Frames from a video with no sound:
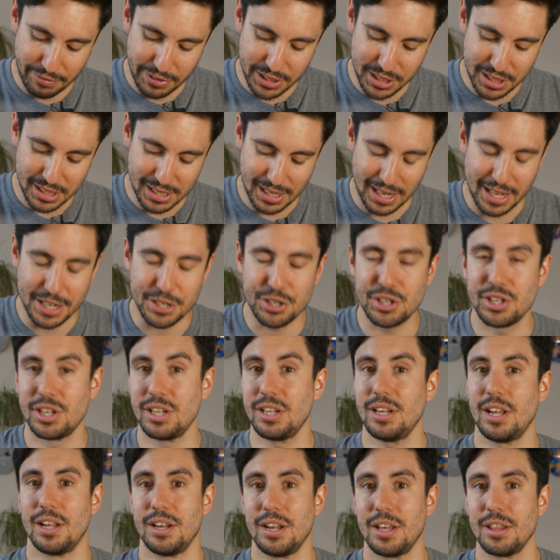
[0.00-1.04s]
of
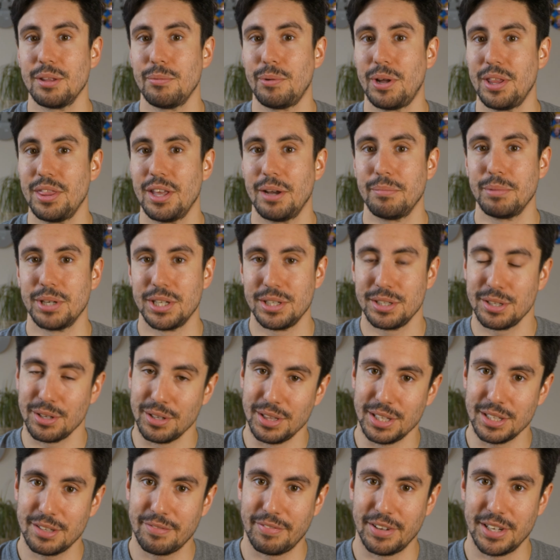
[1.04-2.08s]
installation, another one that I'm going to do
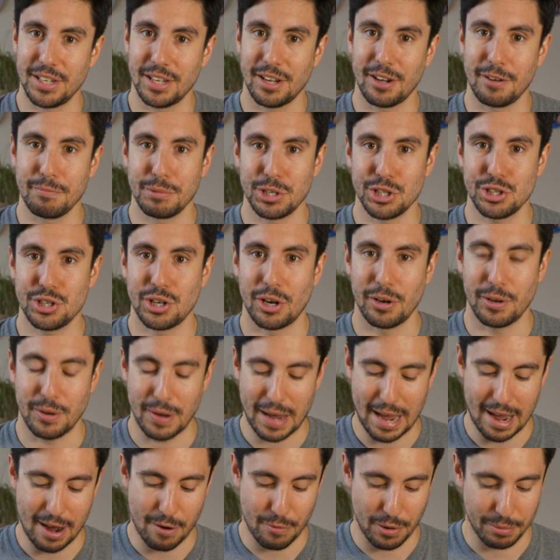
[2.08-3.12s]
in this video. I'm going to show you
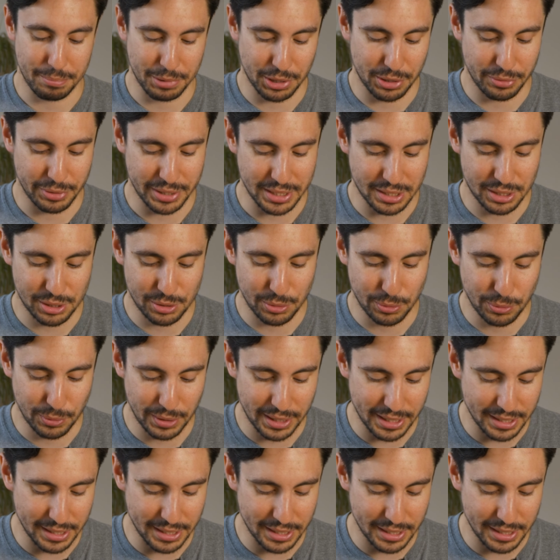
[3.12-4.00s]
how I'm going to install